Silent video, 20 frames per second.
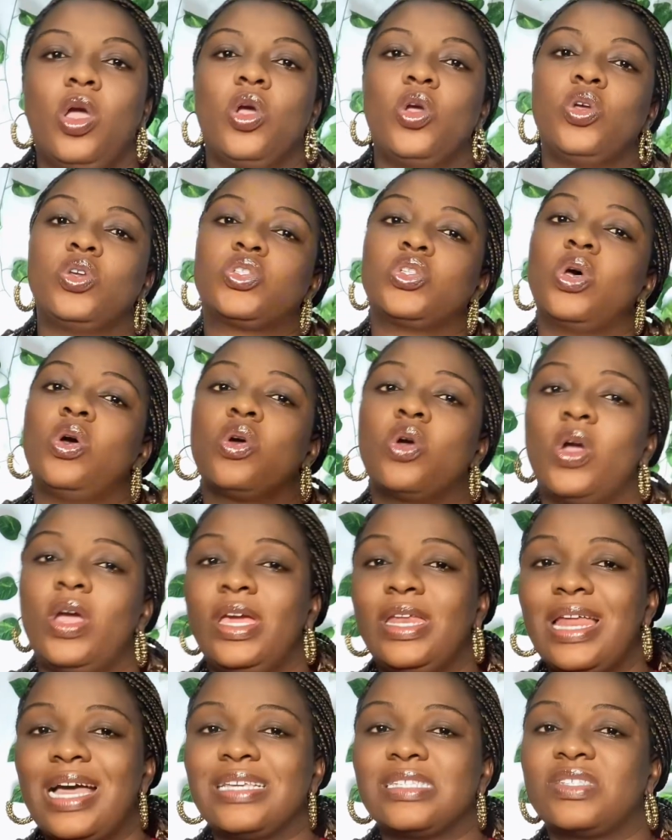So going
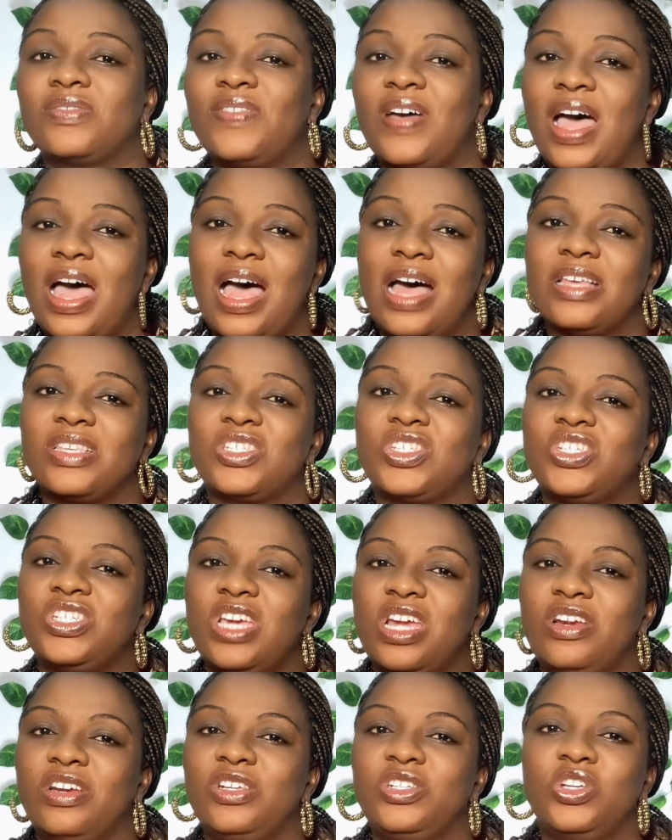as far as
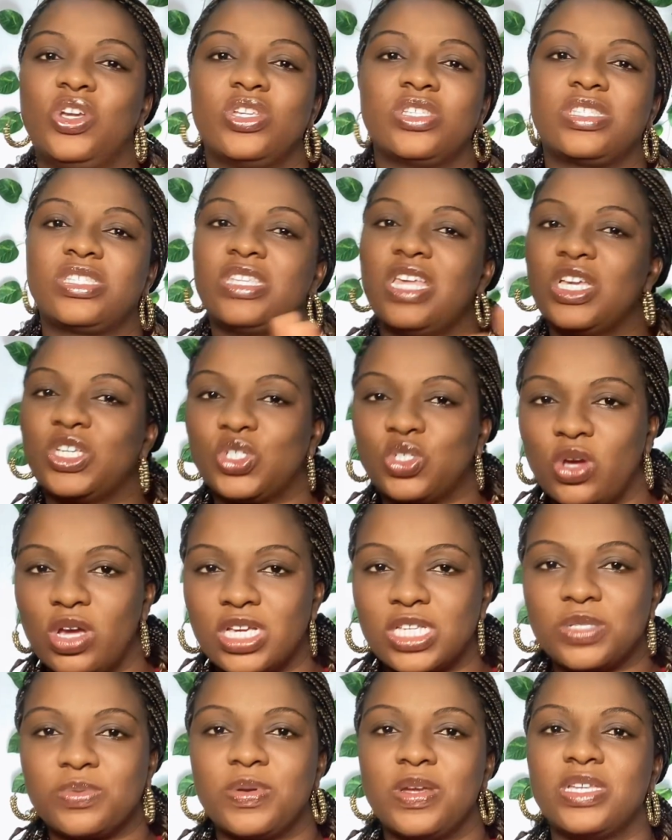sharing your sexual
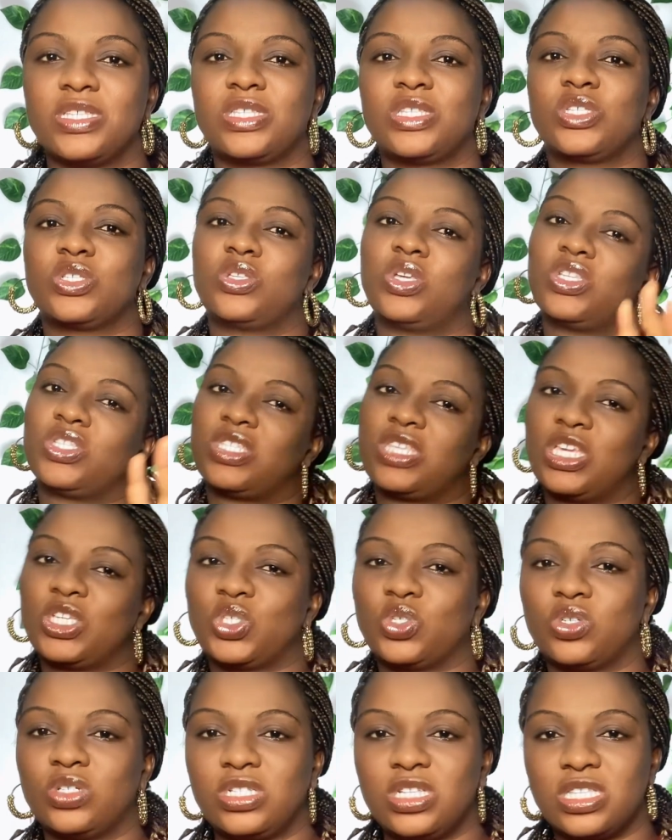experiences or
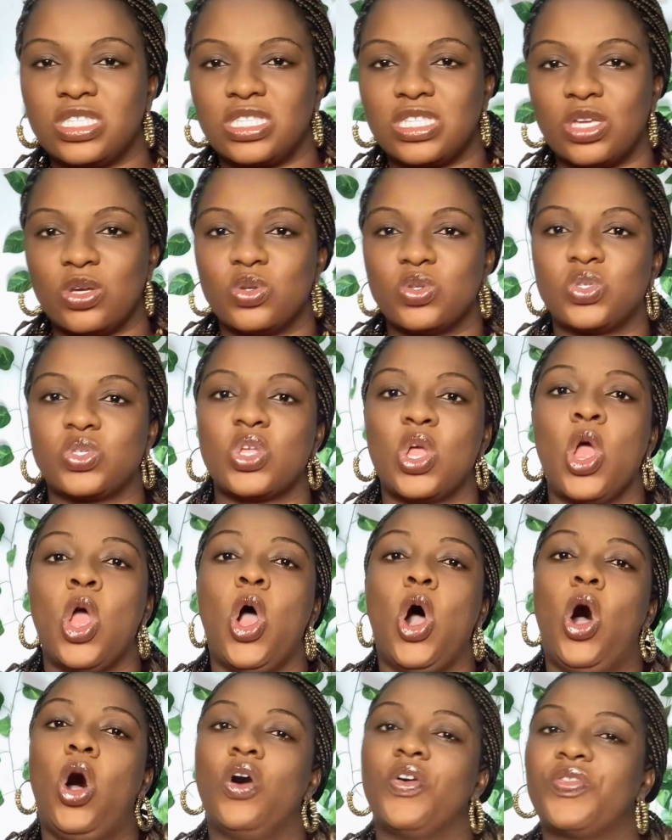sexual details
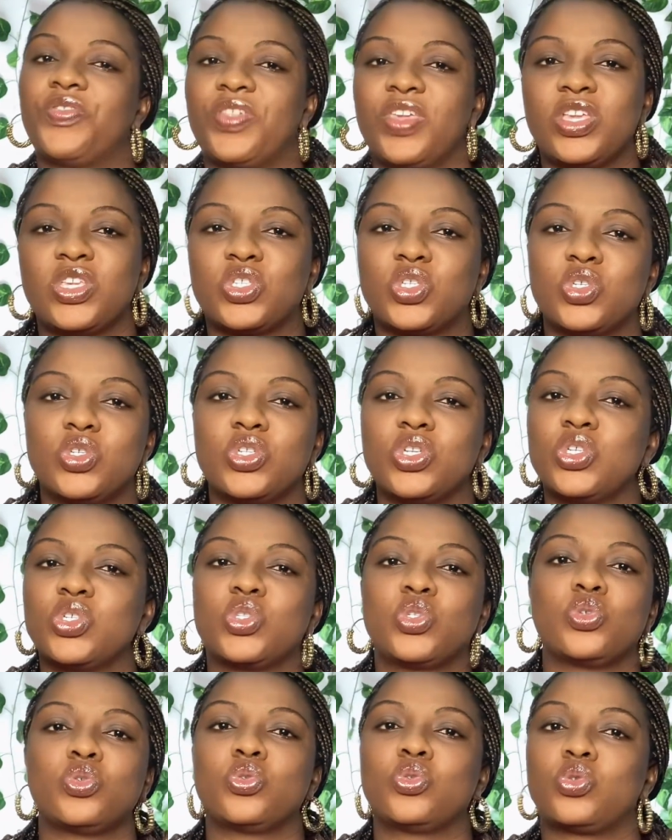or things you need
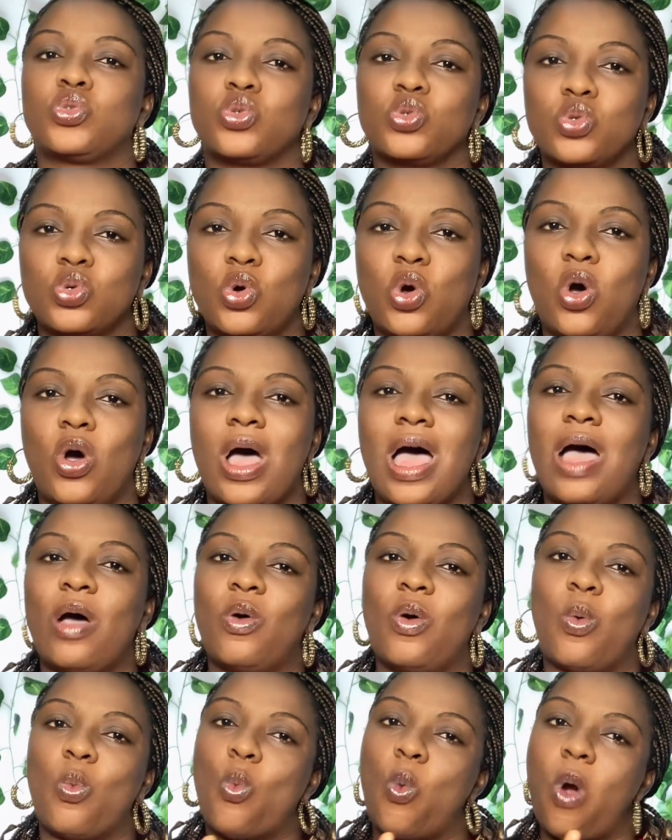to do or
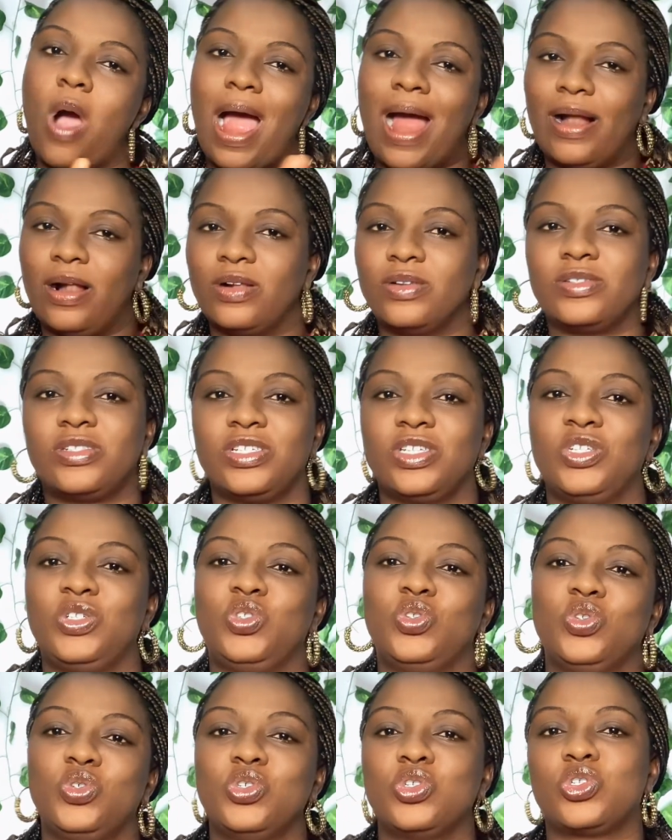how wild you
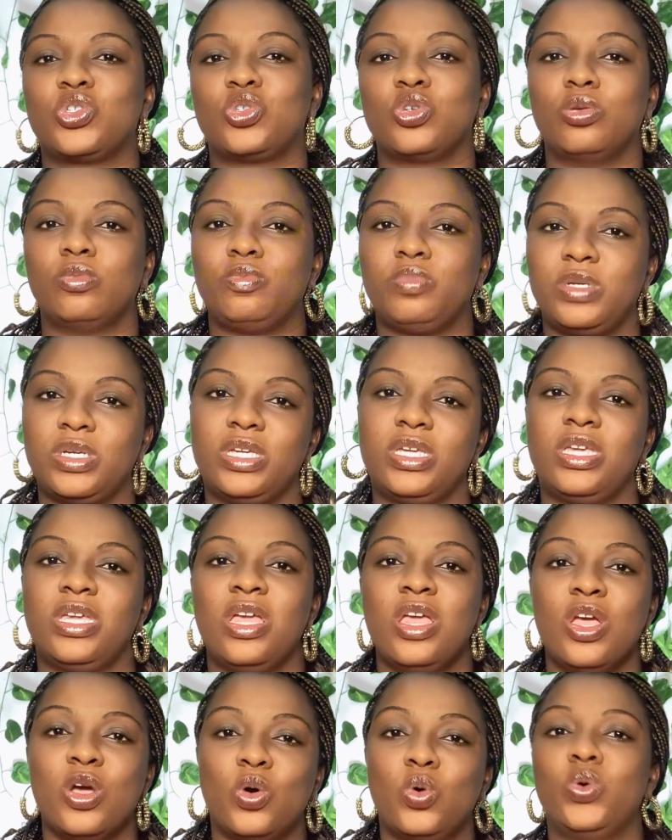used to be
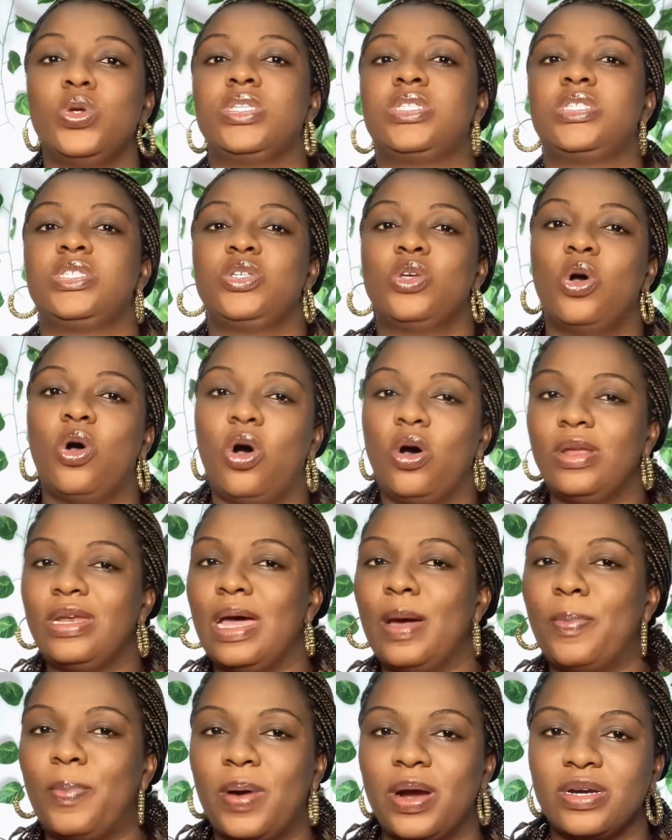with your
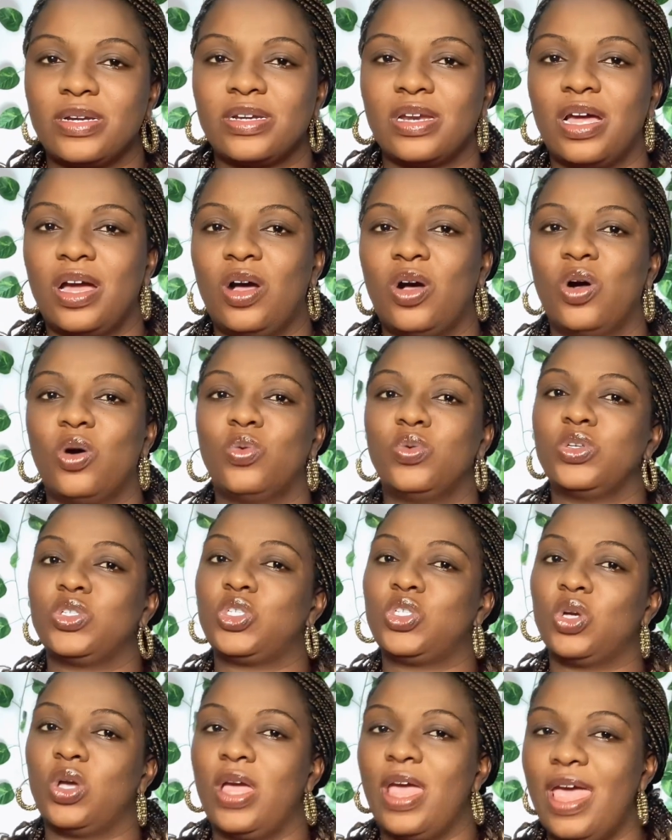other partner or with
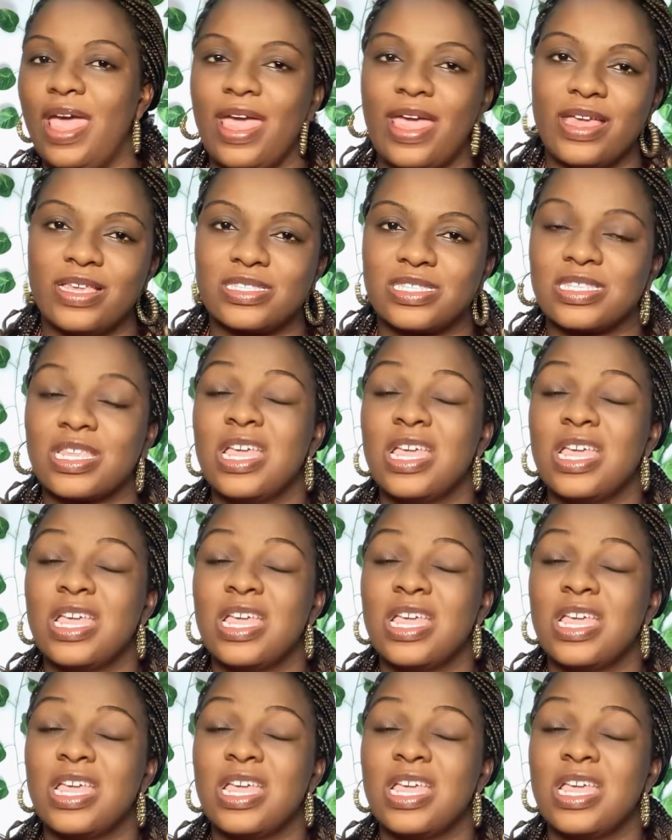your ex